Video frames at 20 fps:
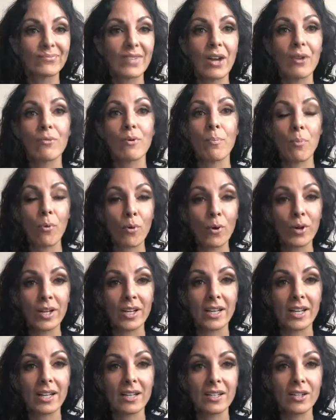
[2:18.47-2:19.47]
I
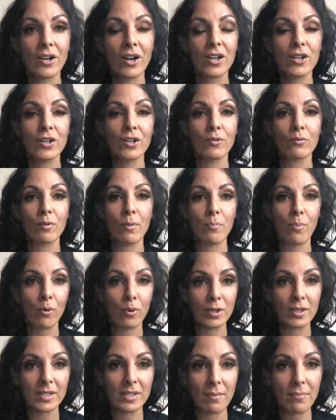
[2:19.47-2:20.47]
reported it. You know how you can
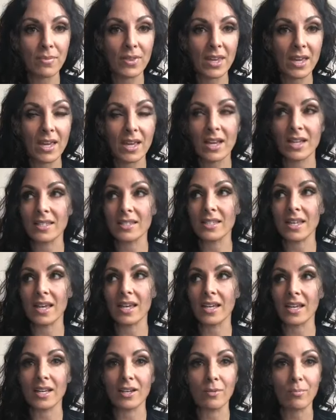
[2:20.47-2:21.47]
report something as
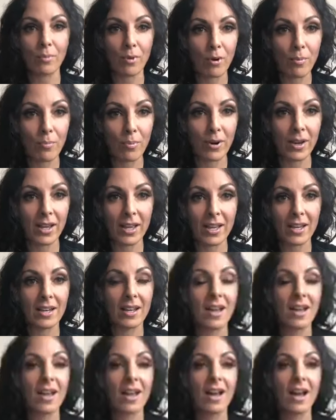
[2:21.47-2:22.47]
like inappropriate?
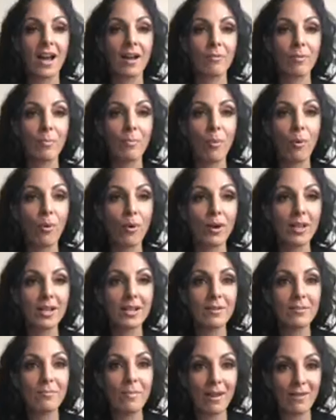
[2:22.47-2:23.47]
I
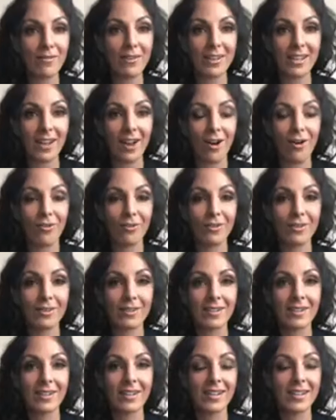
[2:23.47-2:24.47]
reported my video
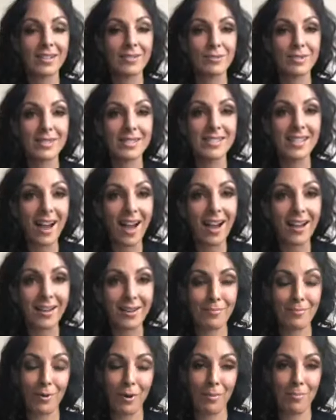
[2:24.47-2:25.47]
and it was not
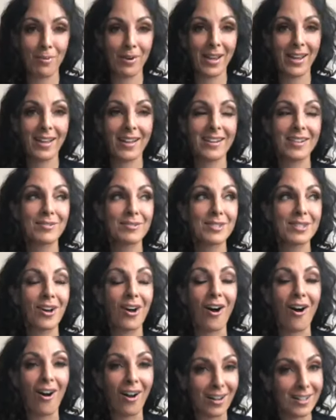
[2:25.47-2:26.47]
inappropriate. It was
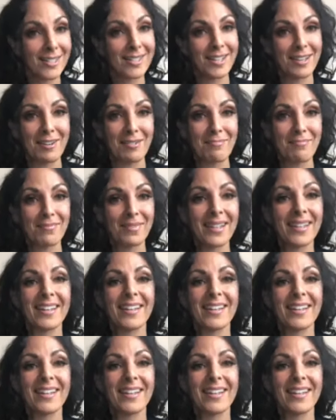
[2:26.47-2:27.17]
awesome.